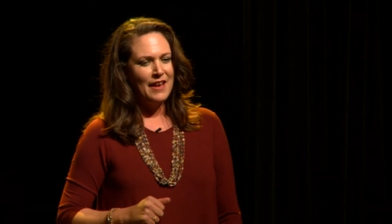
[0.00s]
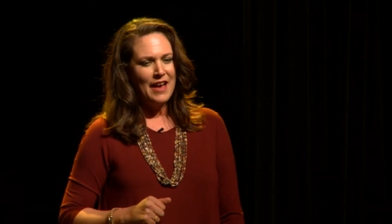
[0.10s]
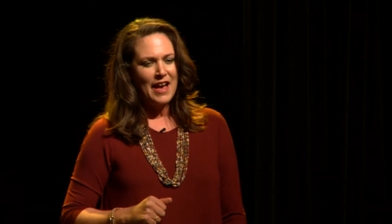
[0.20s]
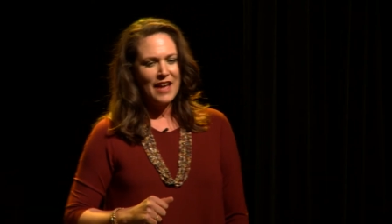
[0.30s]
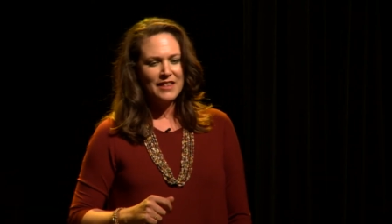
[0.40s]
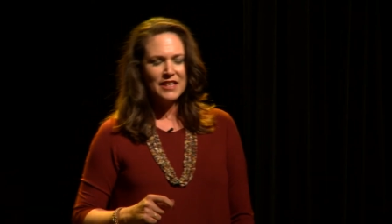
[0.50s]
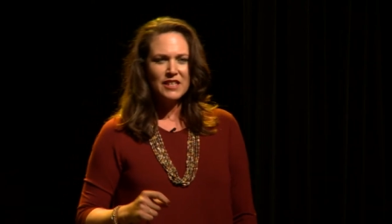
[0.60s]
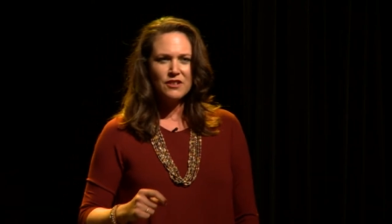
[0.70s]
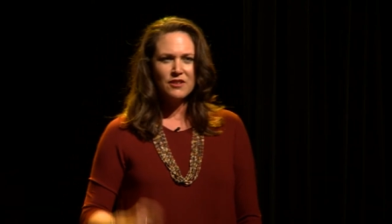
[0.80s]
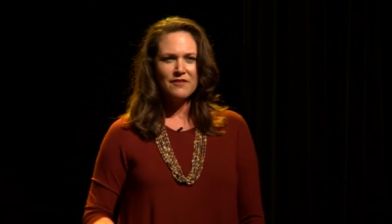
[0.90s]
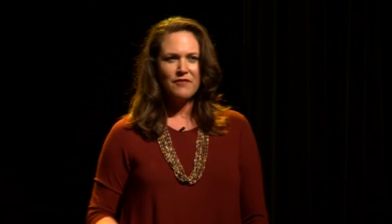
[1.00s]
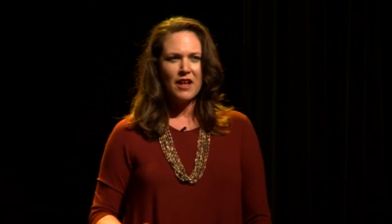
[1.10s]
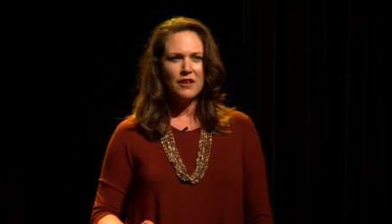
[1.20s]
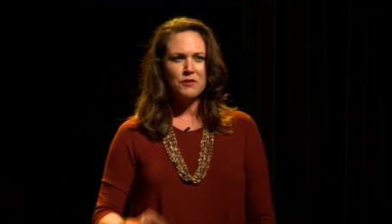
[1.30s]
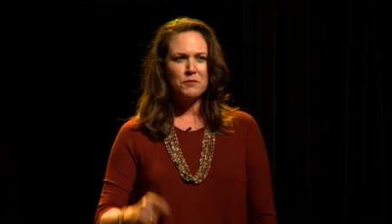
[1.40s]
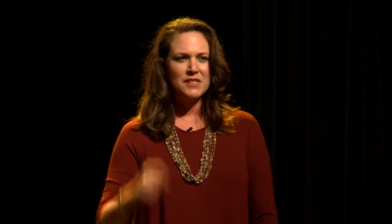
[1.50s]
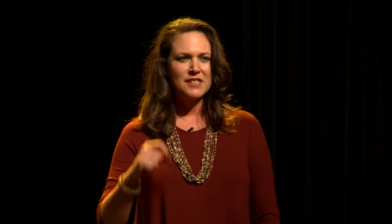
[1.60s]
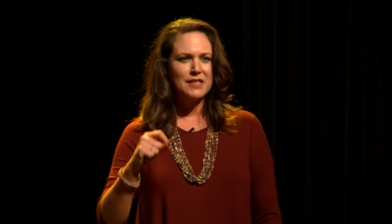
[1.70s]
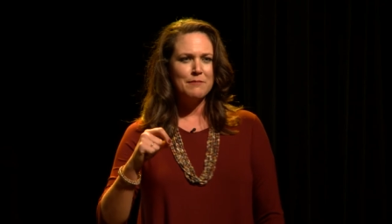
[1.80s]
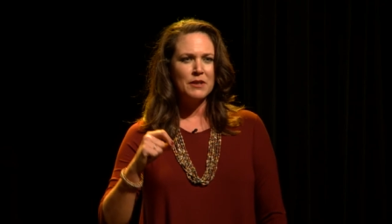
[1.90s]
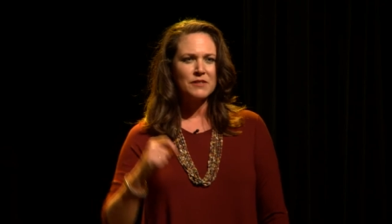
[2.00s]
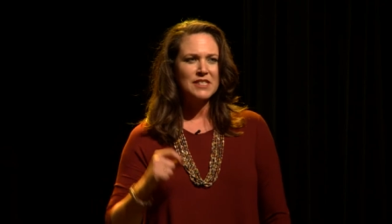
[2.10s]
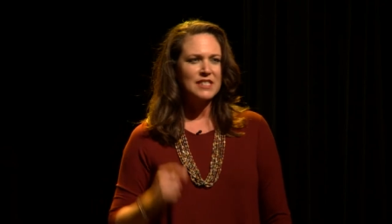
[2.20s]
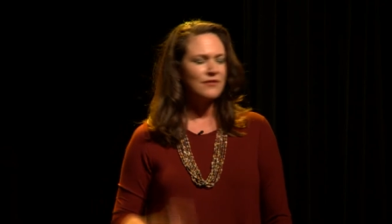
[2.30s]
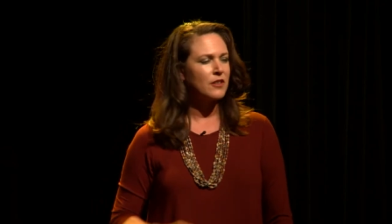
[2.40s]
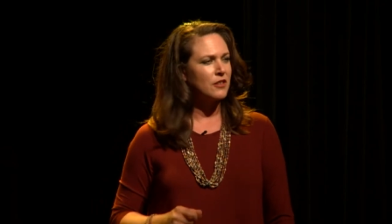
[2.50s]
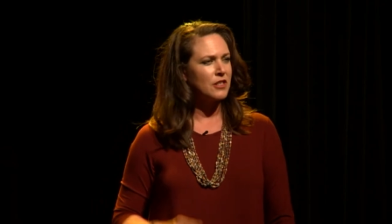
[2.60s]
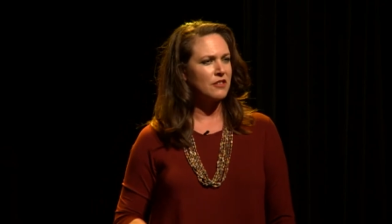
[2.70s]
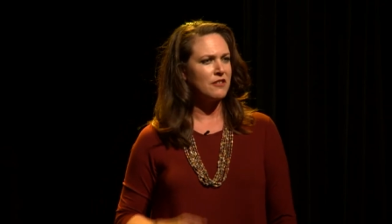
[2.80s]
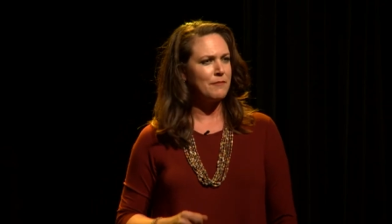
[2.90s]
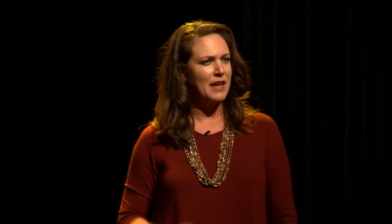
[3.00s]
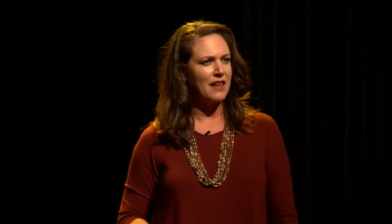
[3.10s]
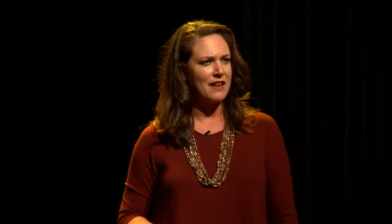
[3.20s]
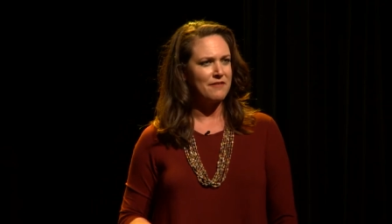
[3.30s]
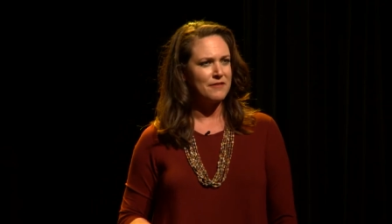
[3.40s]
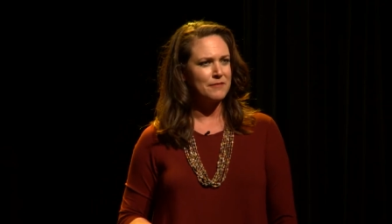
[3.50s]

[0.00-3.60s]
and the year that followed was the most difficult year of my life.